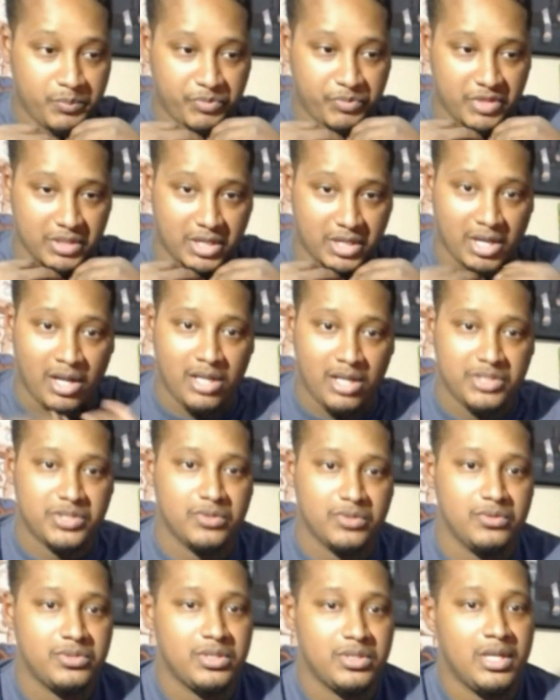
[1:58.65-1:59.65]

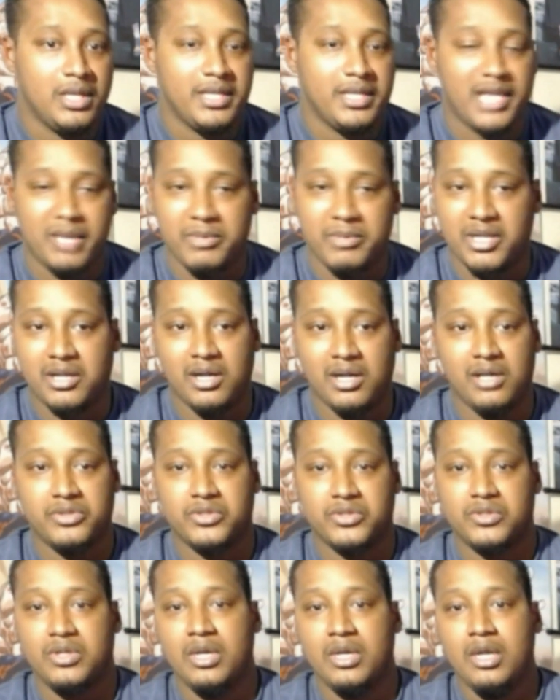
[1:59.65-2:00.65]
consoles, gaming
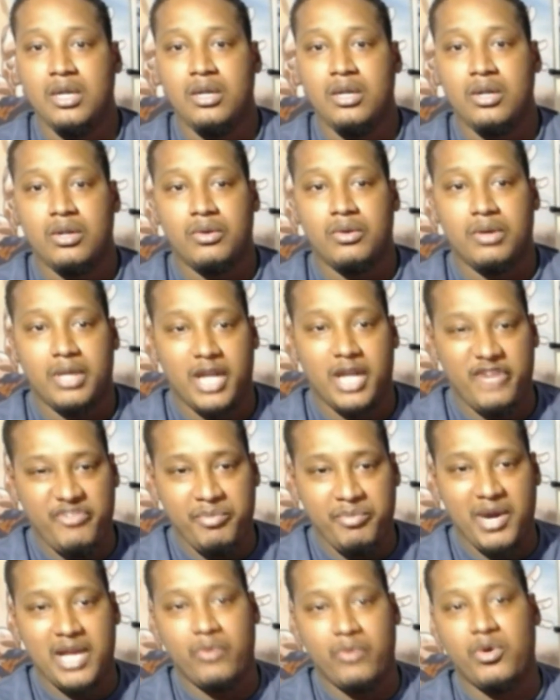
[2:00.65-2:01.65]
consoles,
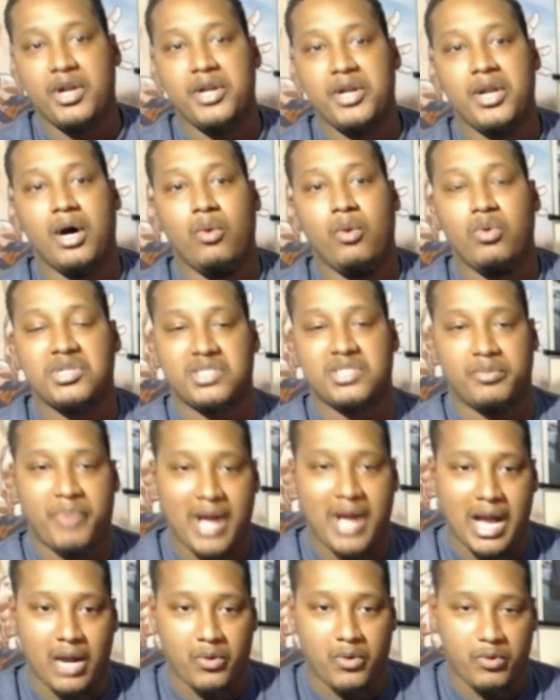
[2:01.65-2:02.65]
everybody want to know what's the
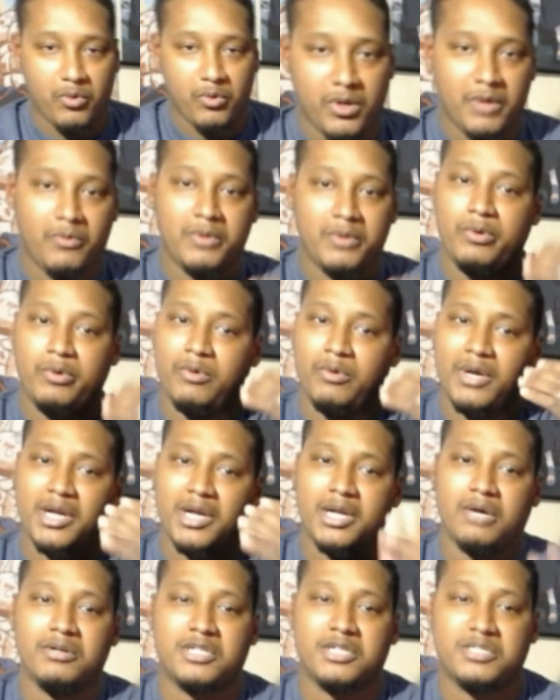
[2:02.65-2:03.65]
power. We want to
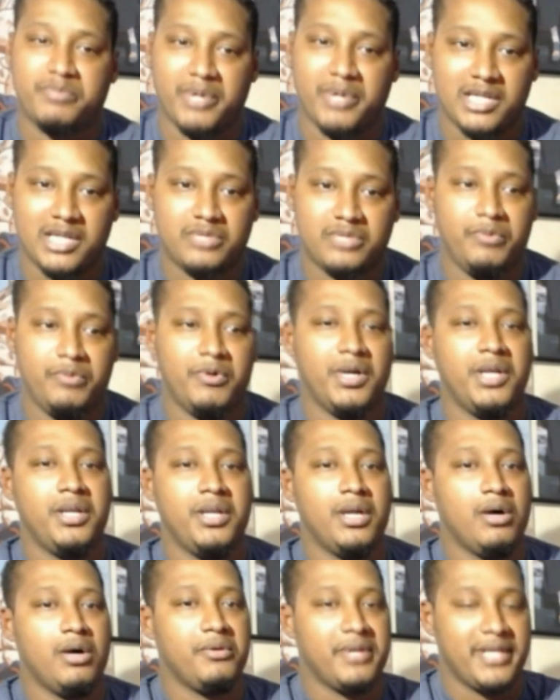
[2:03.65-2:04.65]
know the specs. We want to
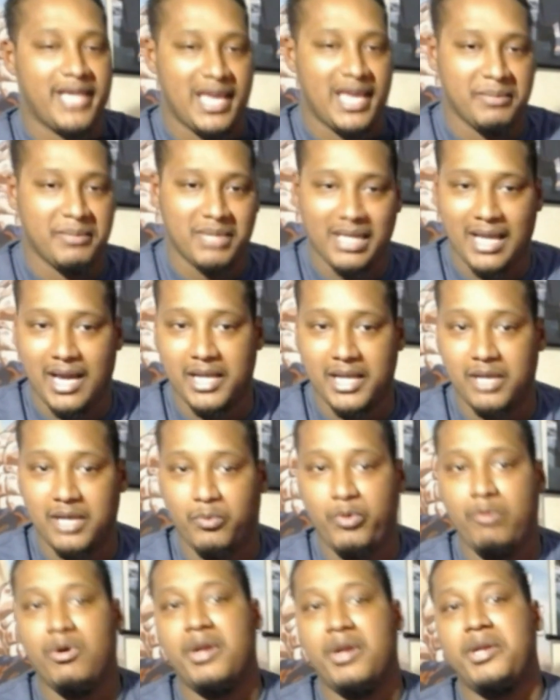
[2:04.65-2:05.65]
know the gaming lineup.
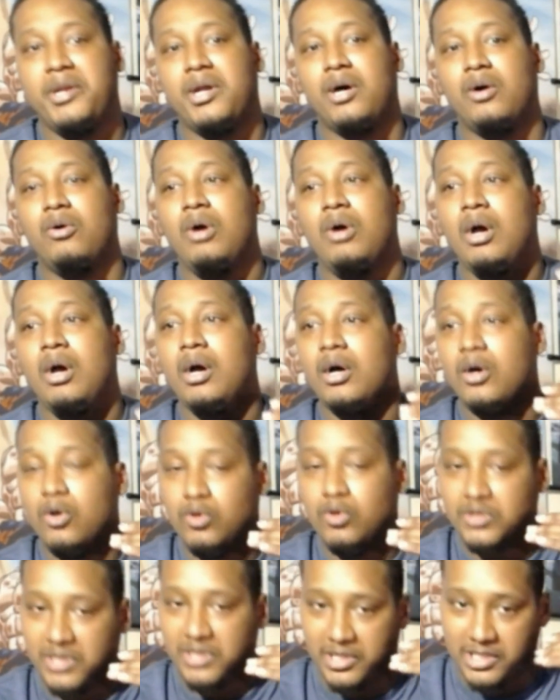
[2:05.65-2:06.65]
We want to know
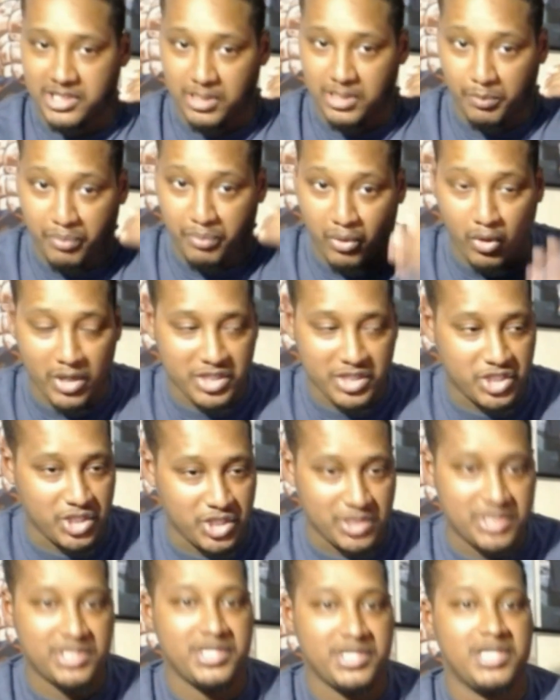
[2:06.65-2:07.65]
who's going to support
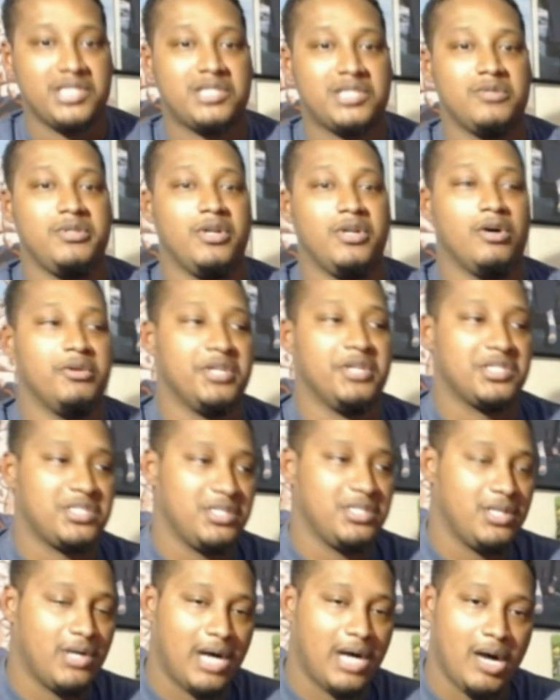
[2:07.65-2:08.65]
your system. You know,
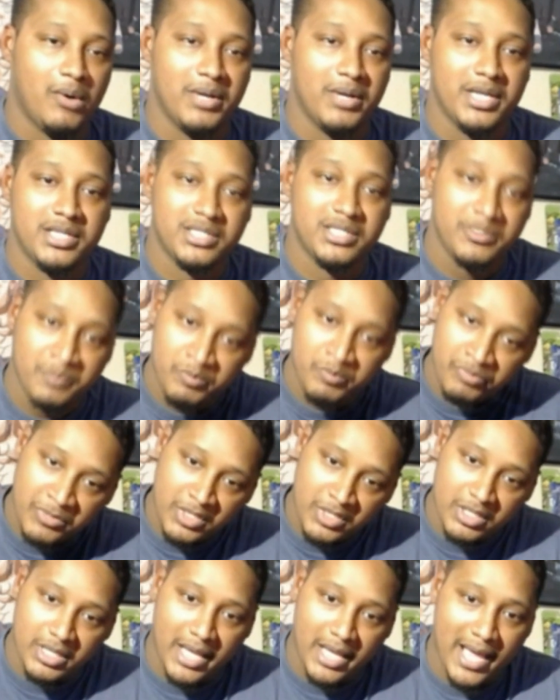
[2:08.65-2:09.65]
Nintendo always
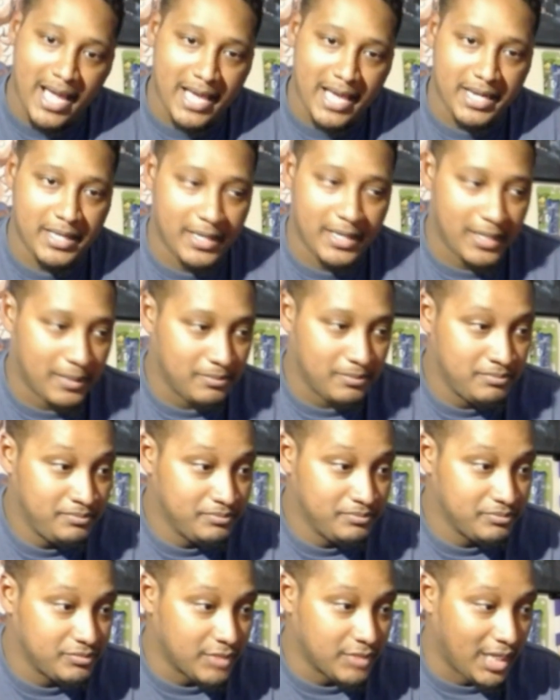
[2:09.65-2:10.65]
had
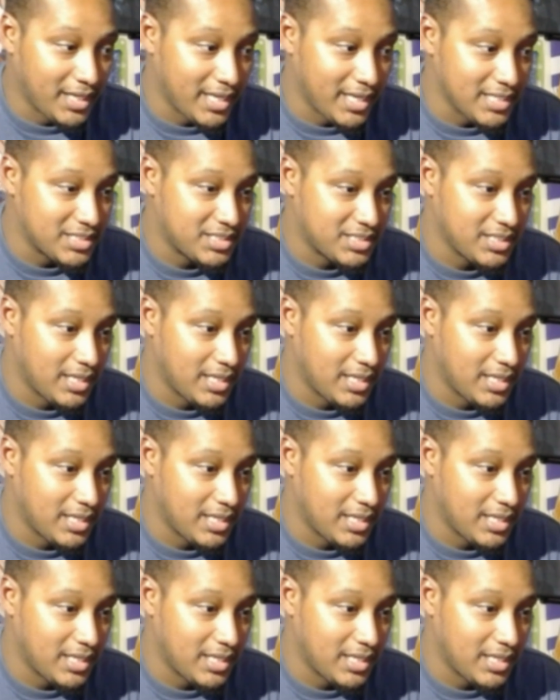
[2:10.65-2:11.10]
I guess